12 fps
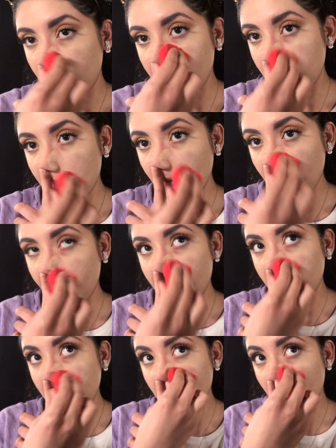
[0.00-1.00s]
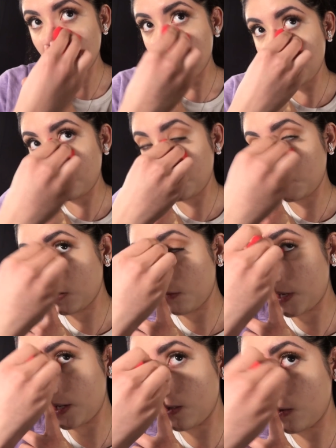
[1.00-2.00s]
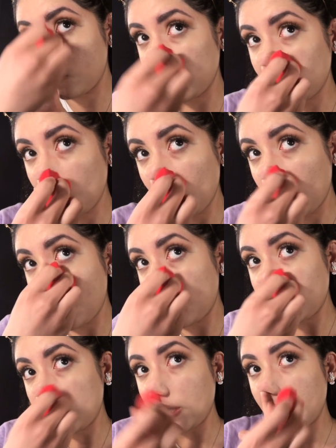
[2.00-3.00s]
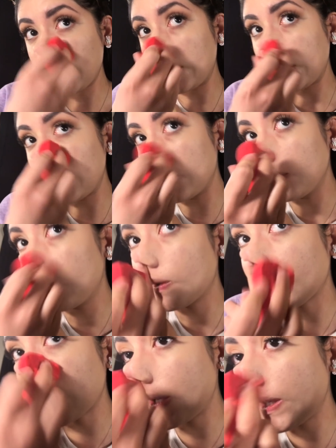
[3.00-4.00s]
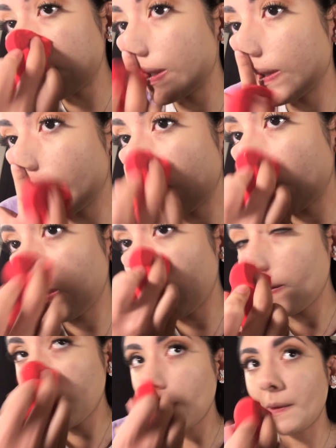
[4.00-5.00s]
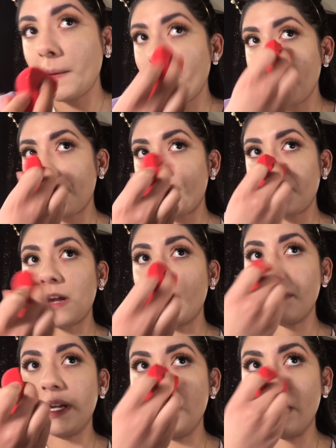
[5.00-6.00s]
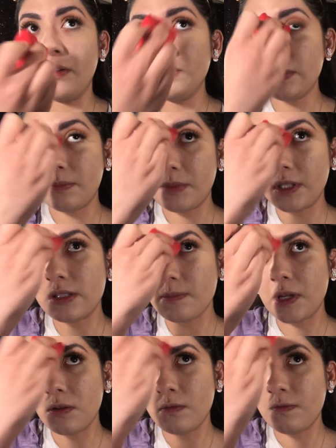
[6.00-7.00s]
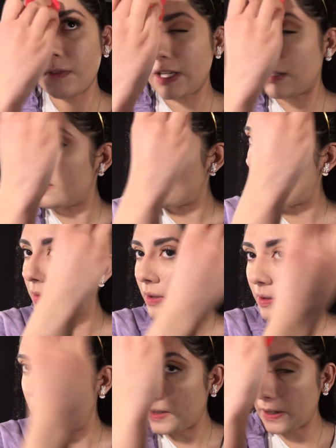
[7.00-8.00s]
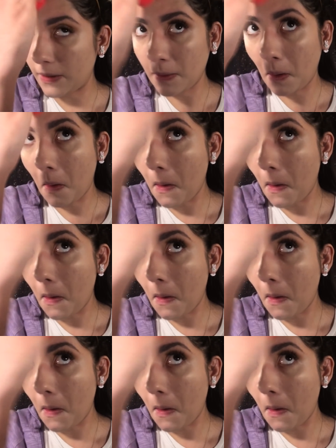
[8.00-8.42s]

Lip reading: I still have to stick my finger up my nose to get it in the crease of my nose, but it's my own face, so I really don't care.